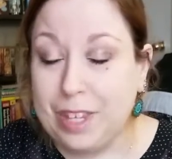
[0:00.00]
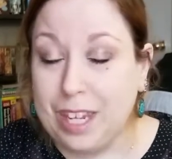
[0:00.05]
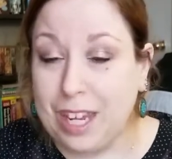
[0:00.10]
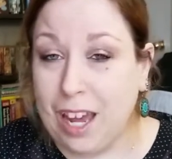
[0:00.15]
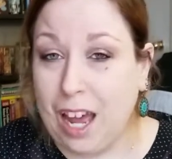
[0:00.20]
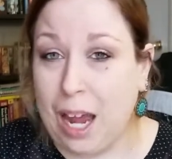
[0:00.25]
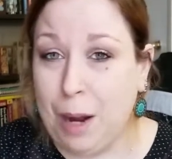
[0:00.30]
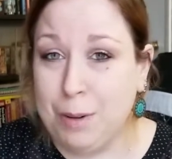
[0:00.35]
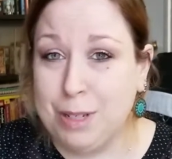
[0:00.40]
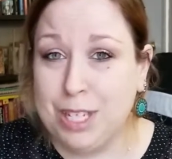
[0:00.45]

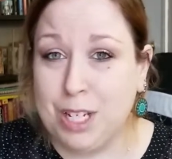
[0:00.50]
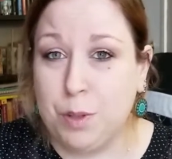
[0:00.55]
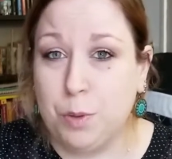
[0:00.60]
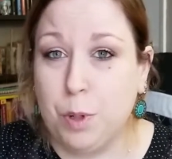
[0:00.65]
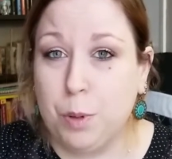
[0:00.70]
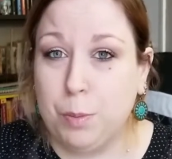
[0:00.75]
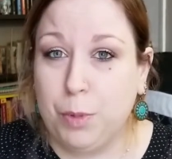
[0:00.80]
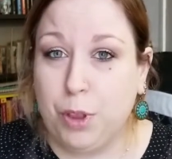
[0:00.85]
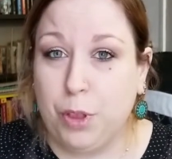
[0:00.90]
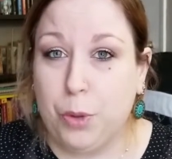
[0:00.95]
I was in a
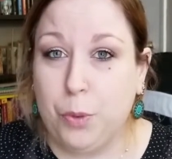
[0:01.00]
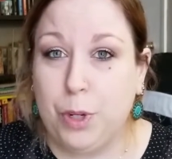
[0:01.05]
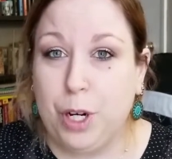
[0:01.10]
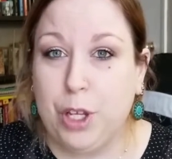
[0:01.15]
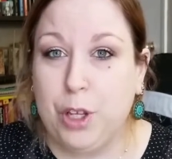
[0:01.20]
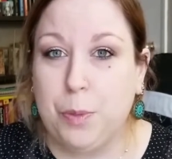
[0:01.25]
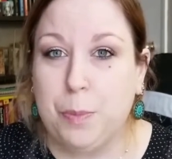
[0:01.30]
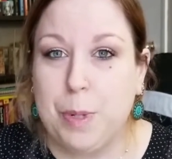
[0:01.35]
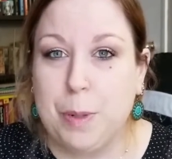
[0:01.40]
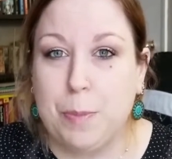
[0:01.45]
room with 3
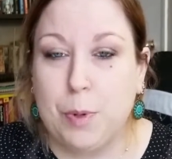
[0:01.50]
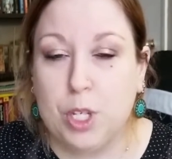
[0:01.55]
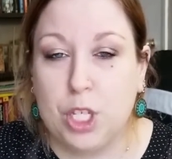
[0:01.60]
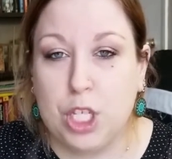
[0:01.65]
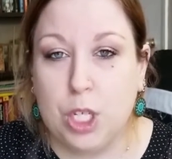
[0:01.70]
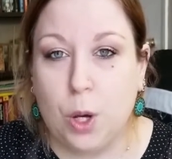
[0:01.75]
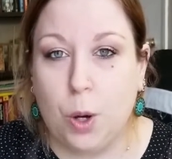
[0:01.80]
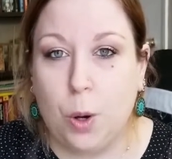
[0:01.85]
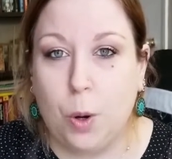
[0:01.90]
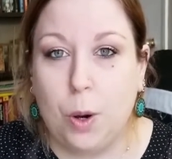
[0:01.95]
other people,
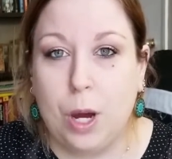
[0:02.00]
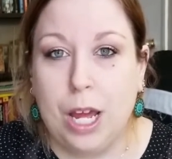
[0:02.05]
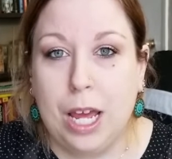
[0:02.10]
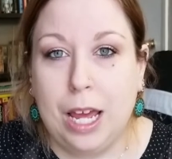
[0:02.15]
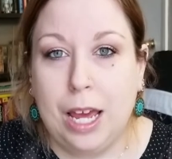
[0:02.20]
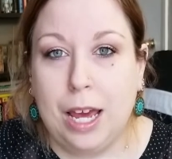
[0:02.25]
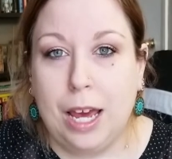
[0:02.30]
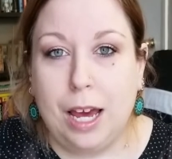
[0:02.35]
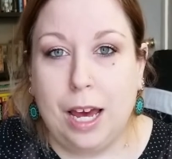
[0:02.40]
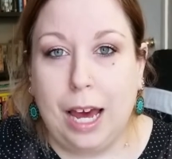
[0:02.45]
so
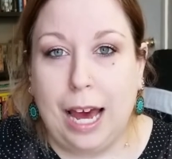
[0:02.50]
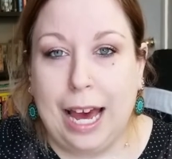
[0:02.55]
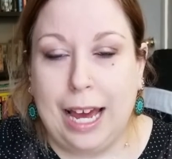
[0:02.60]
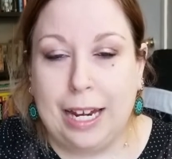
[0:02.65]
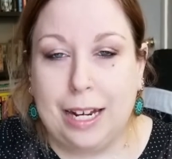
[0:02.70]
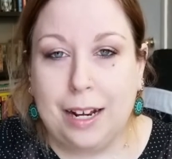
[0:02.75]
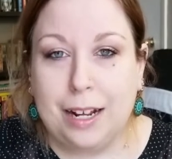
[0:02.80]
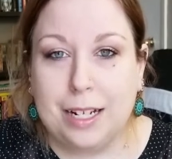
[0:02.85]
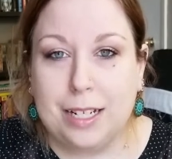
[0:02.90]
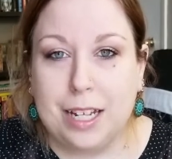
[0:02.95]
at
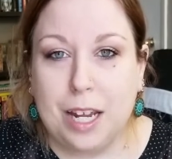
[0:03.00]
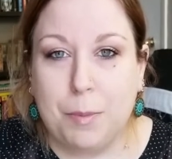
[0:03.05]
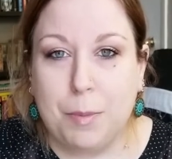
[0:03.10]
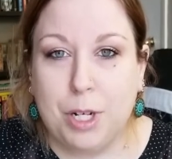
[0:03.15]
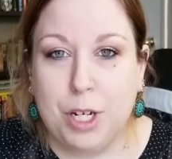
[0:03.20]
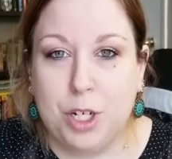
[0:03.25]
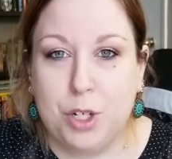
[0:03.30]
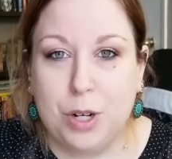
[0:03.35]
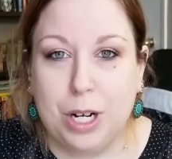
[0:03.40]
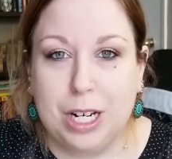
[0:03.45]
nighttime when
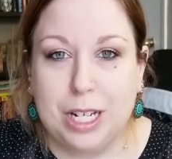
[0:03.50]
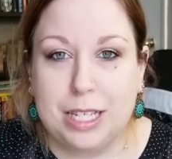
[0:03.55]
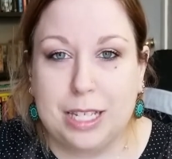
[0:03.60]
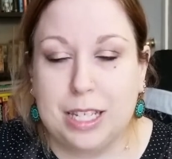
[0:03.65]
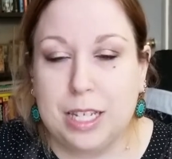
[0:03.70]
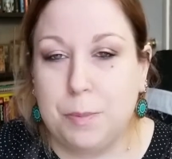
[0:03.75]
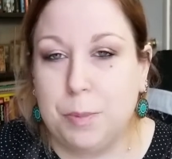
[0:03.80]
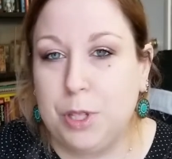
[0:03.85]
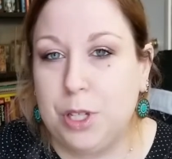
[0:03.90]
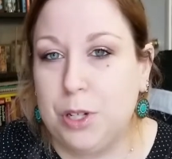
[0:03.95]
you're trying to
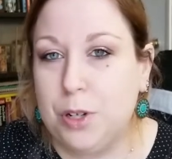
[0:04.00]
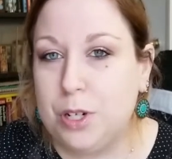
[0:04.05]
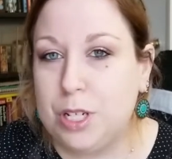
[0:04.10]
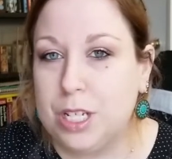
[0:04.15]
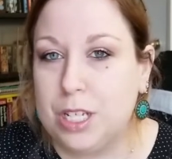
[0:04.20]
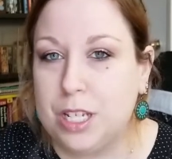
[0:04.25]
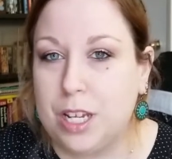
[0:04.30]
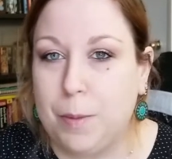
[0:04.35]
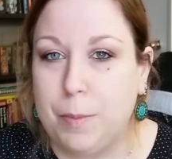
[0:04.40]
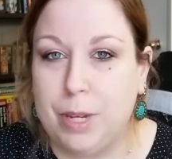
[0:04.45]
sleep with the
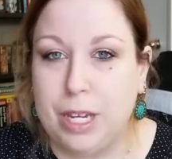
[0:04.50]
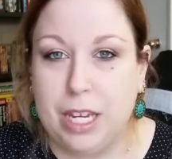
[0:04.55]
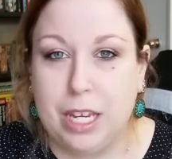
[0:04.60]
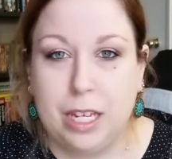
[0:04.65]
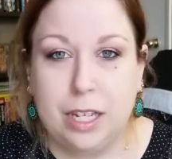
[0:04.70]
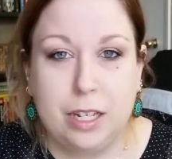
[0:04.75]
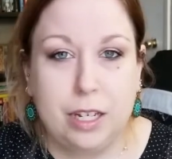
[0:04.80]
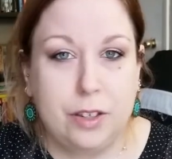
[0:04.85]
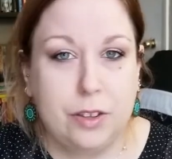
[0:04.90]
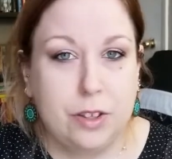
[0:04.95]
nurses coming
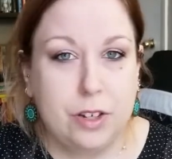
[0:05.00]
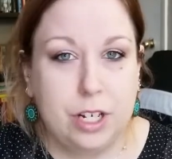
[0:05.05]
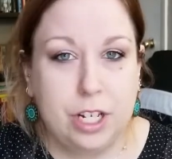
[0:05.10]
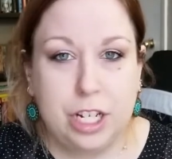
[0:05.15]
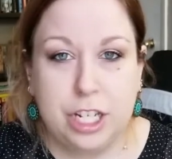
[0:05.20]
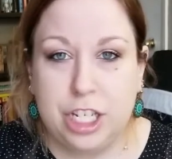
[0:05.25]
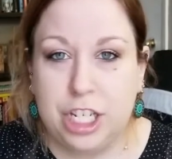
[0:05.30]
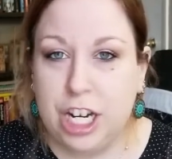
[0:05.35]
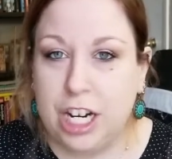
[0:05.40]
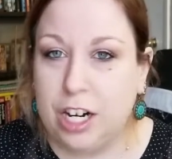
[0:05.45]
in either to
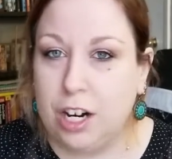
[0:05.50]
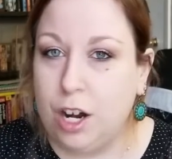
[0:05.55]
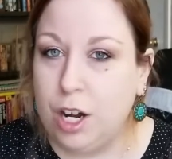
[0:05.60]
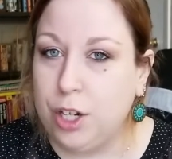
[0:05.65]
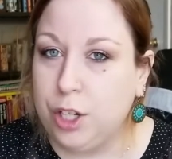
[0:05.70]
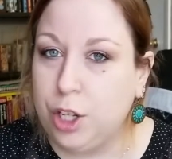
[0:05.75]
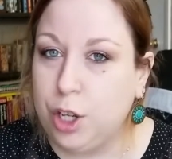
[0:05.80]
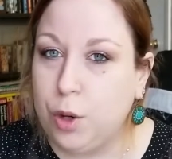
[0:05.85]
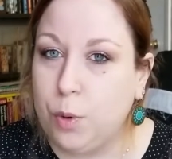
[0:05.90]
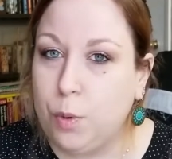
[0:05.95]
check
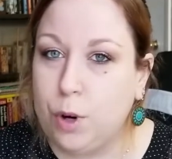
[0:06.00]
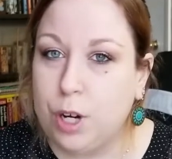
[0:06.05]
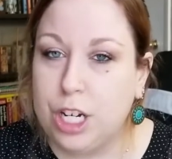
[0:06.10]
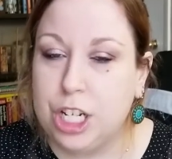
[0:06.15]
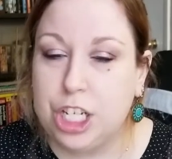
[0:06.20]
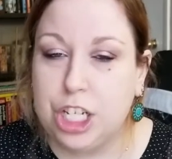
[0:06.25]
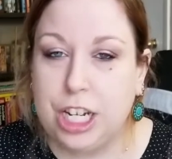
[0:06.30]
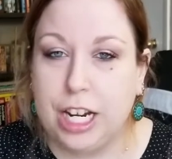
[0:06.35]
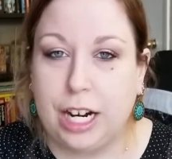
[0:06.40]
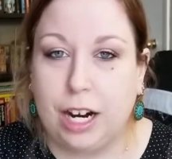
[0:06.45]
on you or to
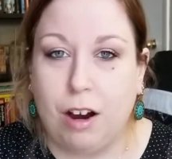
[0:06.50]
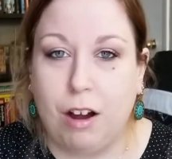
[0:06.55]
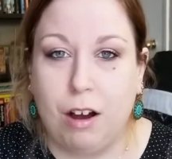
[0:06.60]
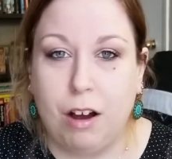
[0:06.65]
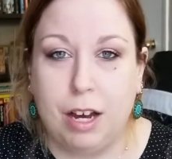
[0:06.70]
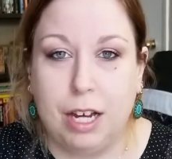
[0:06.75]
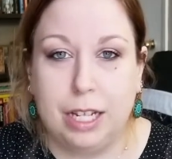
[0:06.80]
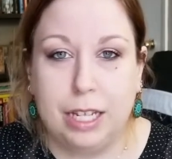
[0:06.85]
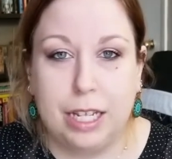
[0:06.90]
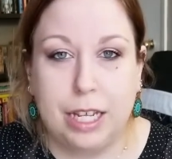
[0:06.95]
check
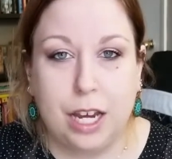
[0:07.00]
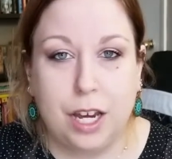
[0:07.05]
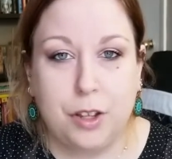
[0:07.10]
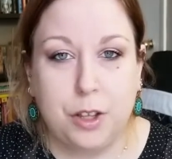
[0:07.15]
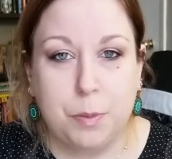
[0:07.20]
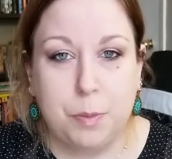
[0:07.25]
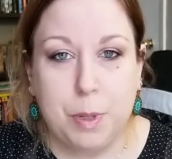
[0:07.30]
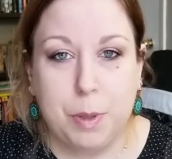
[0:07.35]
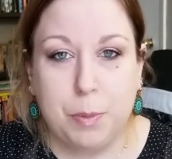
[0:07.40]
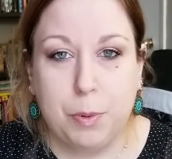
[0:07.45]
on the other
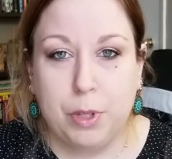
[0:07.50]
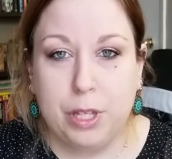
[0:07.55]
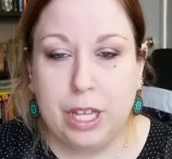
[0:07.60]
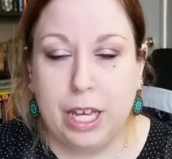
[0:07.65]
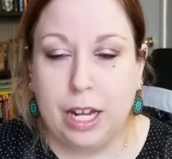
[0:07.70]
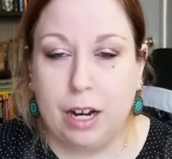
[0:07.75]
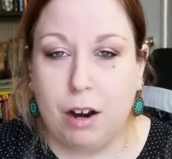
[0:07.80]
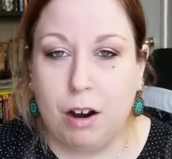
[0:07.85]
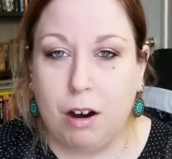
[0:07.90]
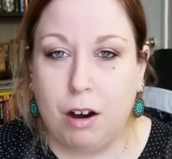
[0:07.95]
people
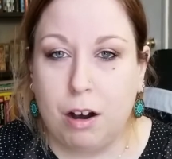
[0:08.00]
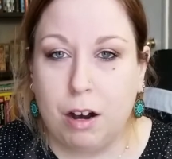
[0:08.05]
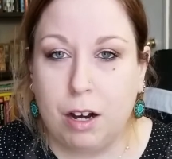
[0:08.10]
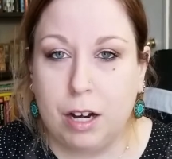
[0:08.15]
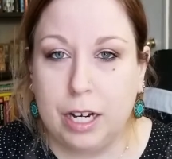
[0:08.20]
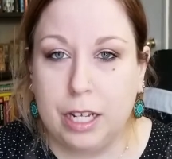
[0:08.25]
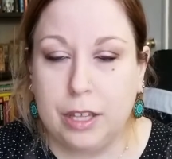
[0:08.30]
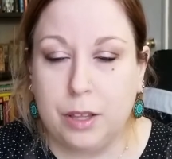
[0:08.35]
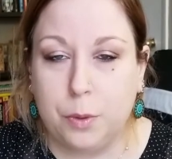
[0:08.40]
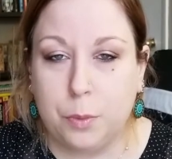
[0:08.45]
that are
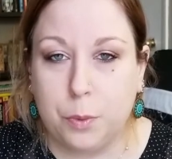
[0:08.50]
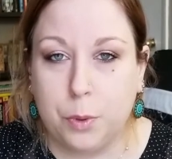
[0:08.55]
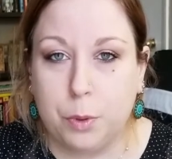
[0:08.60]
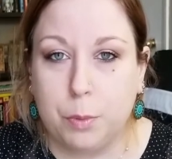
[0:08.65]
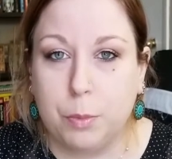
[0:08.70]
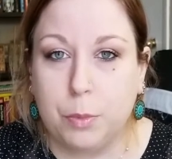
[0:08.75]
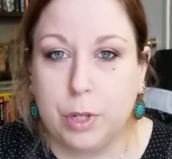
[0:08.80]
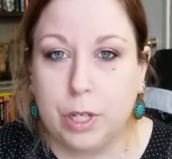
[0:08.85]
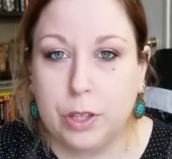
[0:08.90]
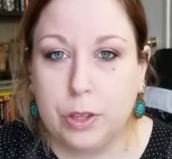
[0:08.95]
in the
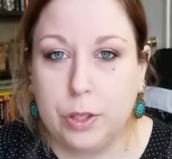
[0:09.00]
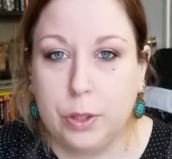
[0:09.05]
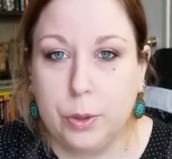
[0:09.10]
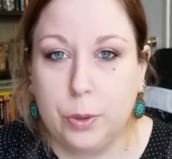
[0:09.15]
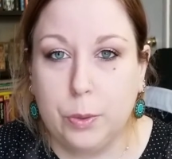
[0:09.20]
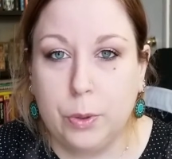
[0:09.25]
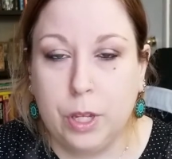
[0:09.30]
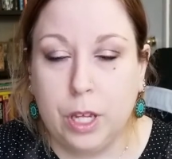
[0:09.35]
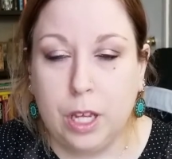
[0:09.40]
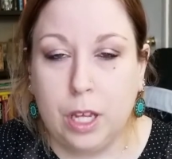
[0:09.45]
room with you,